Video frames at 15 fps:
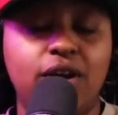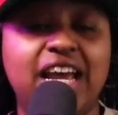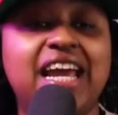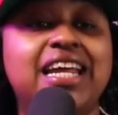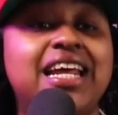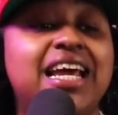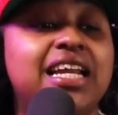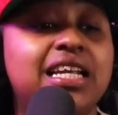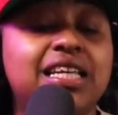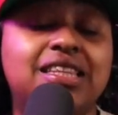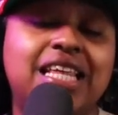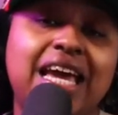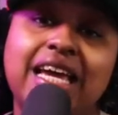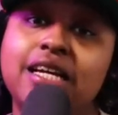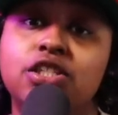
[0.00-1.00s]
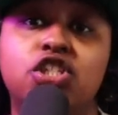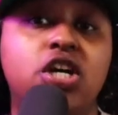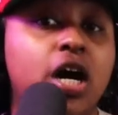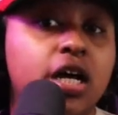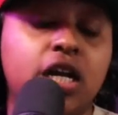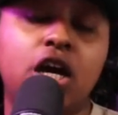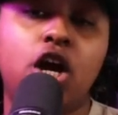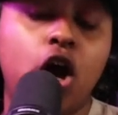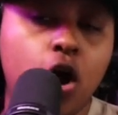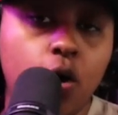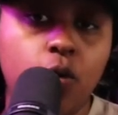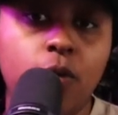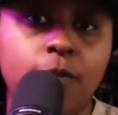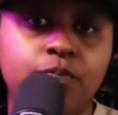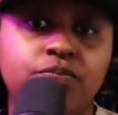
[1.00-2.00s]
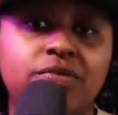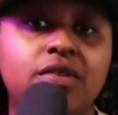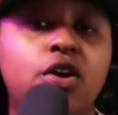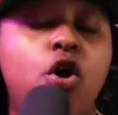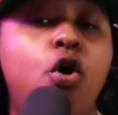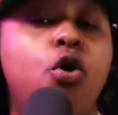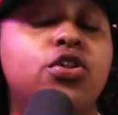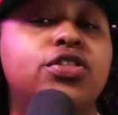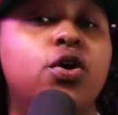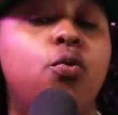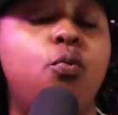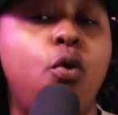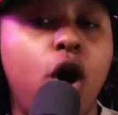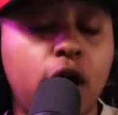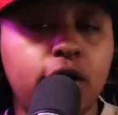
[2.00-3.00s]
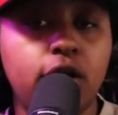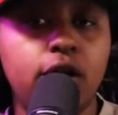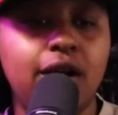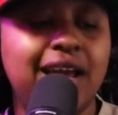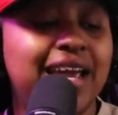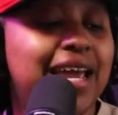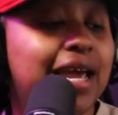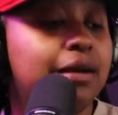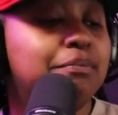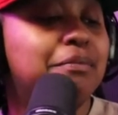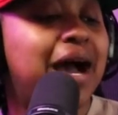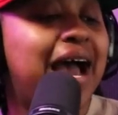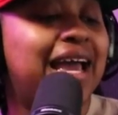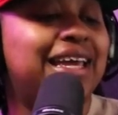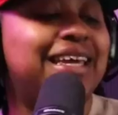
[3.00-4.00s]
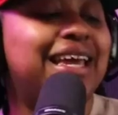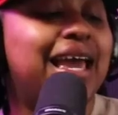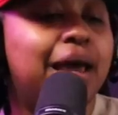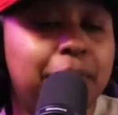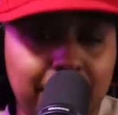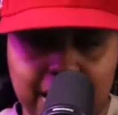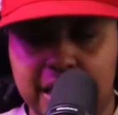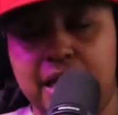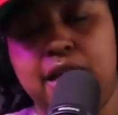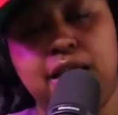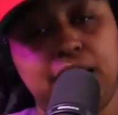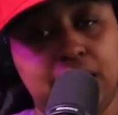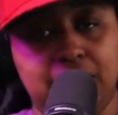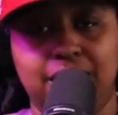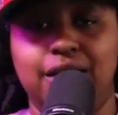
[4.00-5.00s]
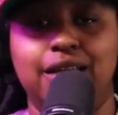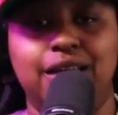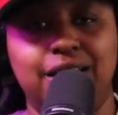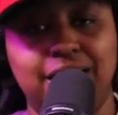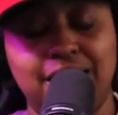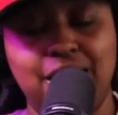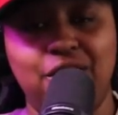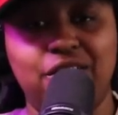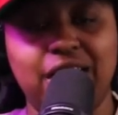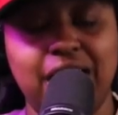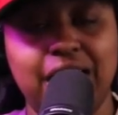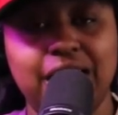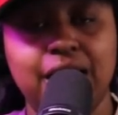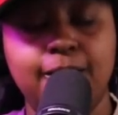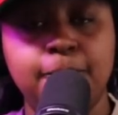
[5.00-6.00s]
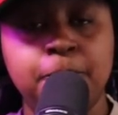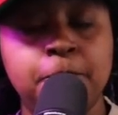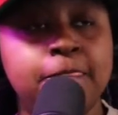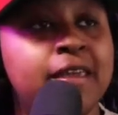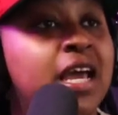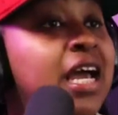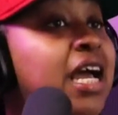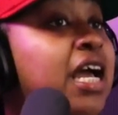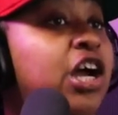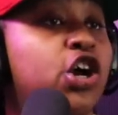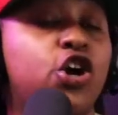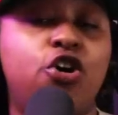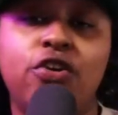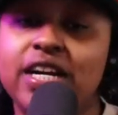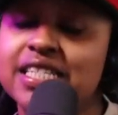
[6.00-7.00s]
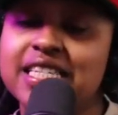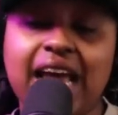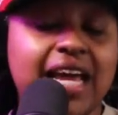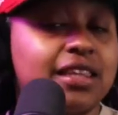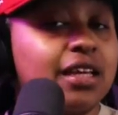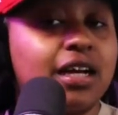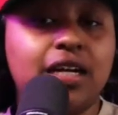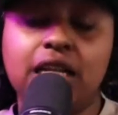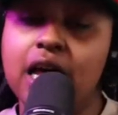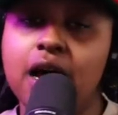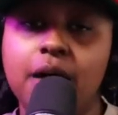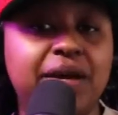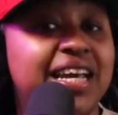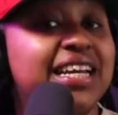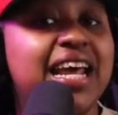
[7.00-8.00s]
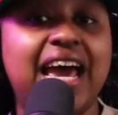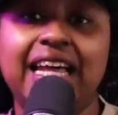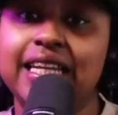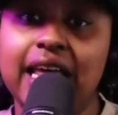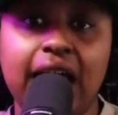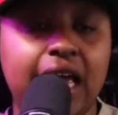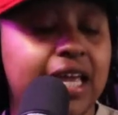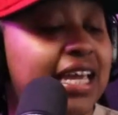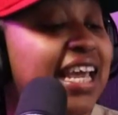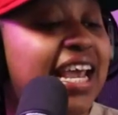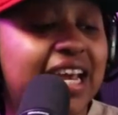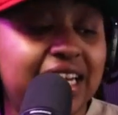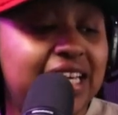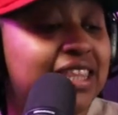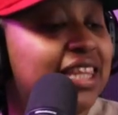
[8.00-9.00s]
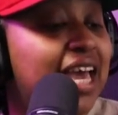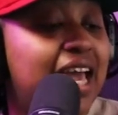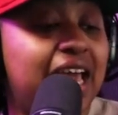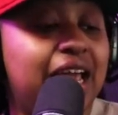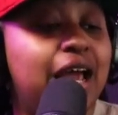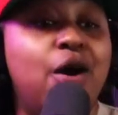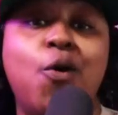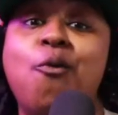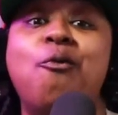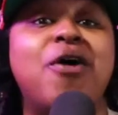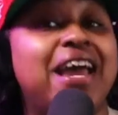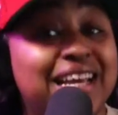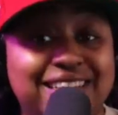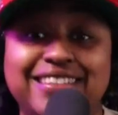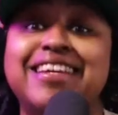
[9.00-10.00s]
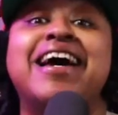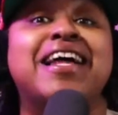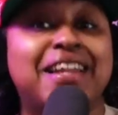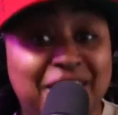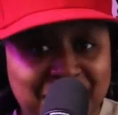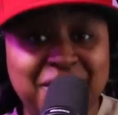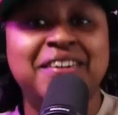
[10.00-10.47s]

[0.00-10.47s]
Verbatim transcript: and anything is gonna go on the water in Miami. Okay? Chris at the club in LA, anything went. Hello?